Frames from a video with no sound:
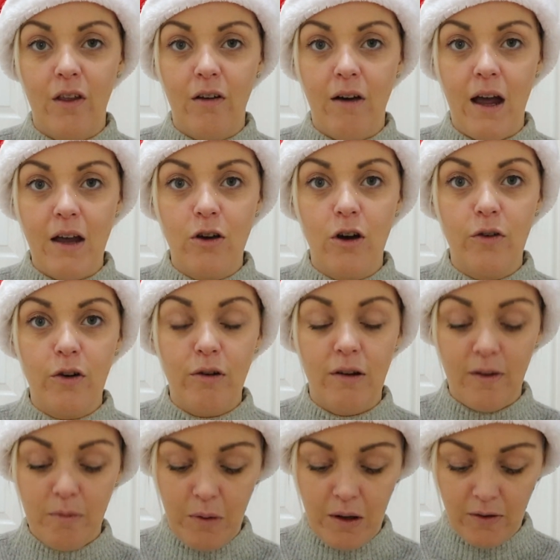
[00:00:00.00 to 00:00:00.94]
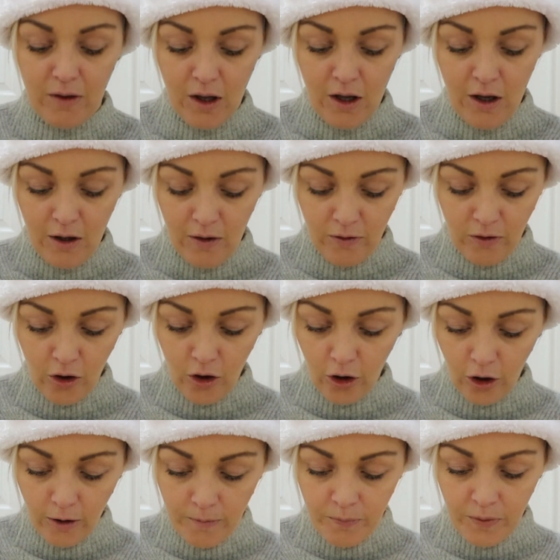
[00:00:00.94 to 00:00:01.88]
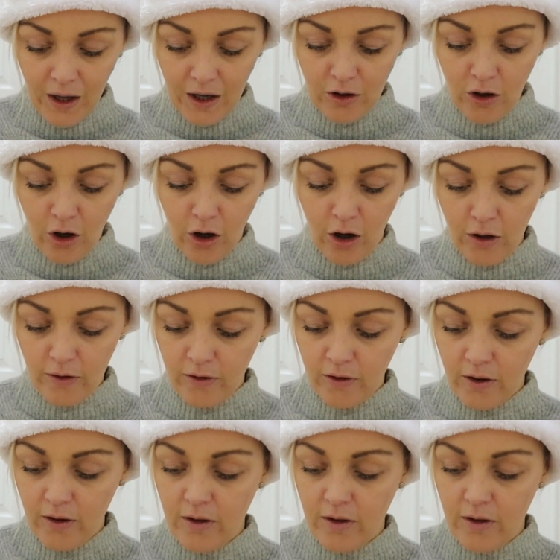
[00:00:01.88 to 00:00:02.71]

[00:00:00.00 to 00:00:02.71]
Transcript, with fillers: that they like over Christmas. So I got,